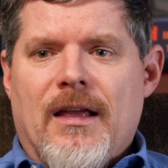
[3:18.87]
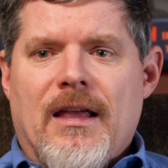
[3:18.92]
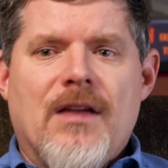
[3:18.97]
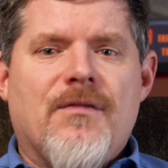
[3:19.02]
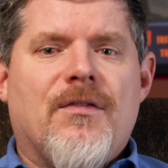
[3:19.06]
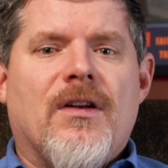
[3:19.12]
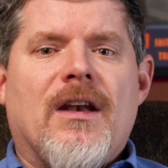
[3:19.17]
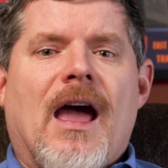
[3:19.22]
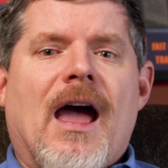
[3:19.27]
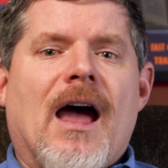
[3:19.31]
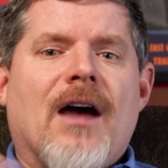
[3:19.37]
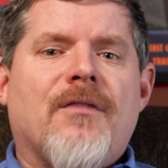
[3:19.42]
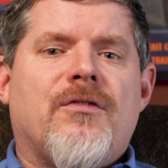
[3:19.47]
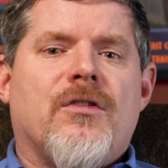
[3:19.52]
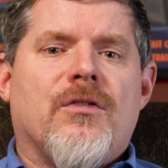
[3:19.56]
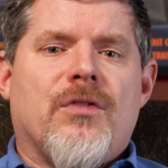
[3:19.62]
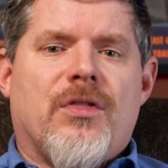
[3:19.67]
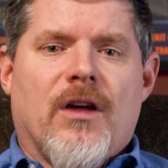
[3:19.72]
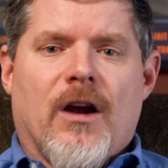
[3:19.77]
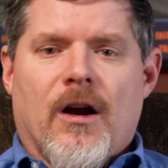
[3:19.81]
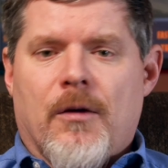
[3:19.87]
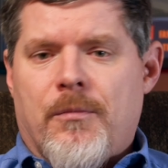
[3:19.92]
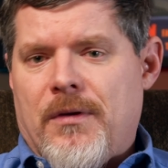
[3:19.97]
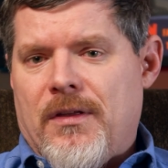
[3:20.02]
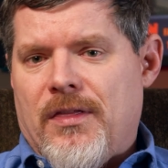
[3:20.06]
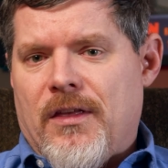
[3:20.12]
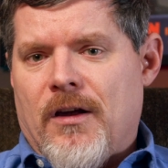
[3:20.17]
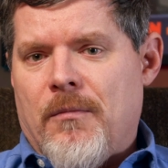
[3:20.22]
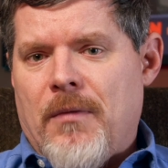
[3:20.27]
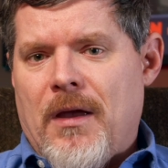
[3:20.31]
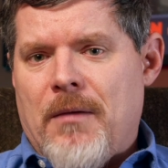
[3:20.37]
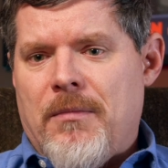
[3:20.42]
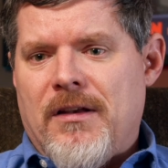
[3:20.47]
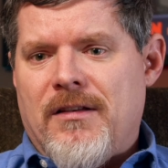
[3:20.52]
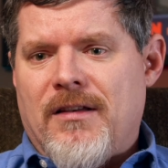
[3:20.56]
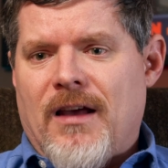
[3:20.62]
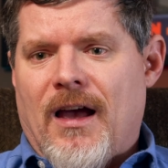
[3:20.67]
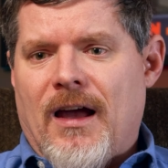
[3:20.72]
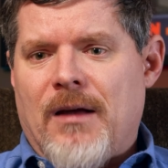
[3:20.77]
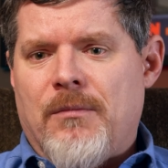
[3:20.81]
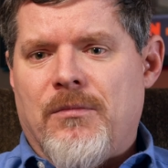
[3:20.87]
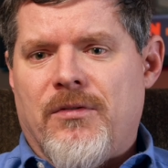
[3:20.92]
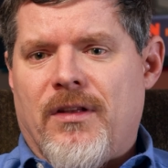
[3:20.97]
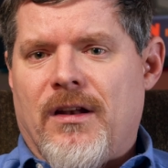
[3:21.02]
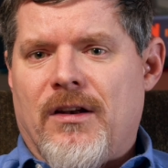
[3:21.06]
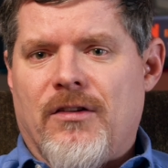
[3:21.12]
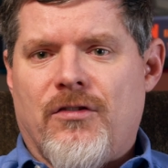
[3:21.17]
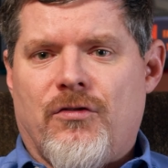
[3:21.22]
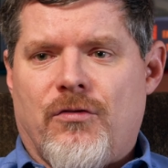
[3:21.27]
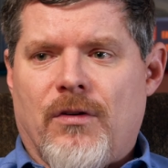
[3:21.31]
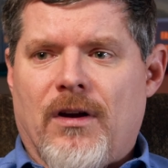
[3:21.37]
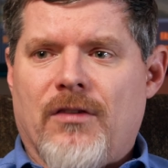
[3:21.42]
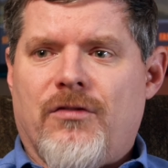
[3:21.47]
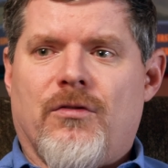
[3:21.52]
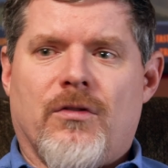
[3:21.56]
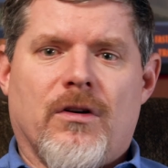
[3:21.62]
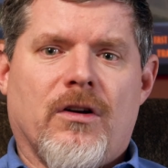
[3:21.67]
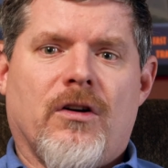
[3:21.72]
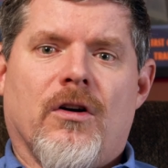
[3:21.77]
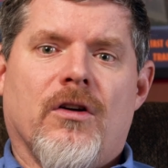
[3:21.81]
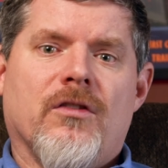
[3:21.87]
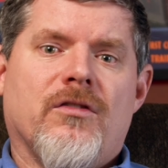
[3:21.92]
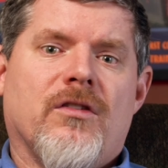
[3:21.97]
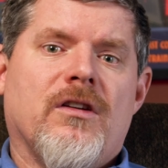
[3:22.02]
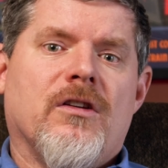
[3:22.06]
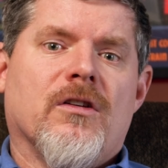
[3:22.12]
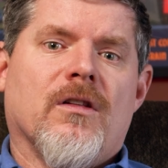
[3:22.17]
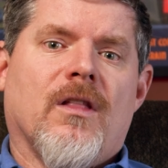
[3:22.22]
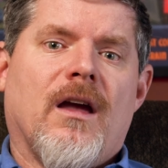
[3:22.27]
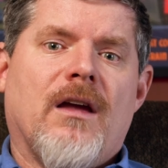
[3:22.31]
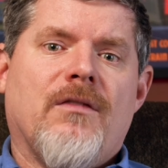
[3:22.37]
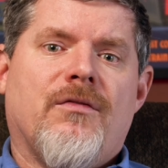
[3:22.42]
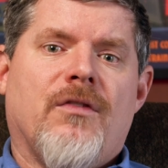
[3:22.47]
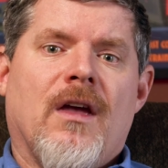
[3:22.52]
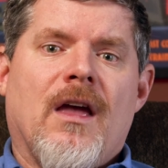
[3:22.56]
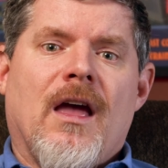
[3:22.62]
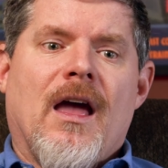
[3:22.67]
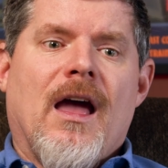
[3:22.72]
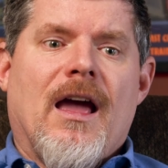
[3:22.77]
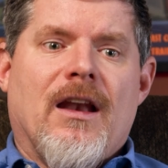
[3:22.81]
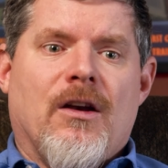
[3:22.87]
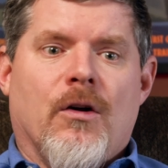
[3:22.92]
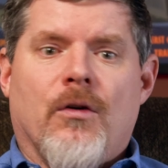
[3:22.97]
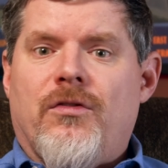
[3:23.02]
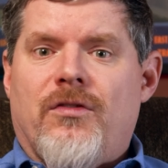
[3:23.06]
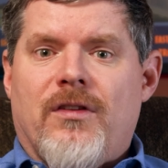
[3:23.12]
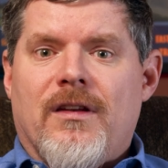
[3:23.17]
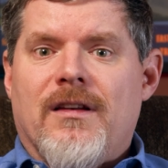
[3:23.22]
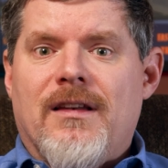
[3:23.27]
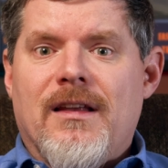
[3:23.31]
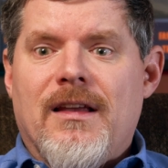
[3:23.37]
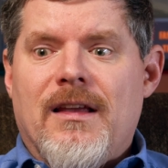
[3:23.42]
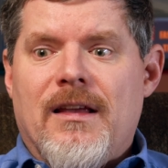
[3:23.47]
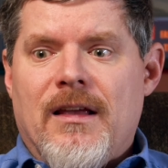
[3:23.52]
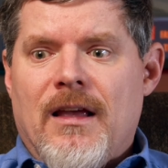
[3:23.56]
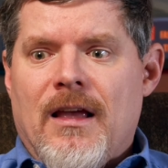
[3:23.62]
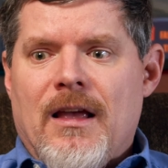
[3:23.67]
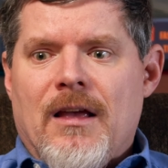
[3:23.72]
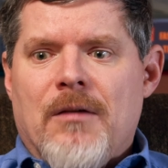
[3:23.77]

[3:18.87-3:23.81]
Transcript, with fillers: Even after therapy, there may be times that a stressor occurs in your life, and O C D,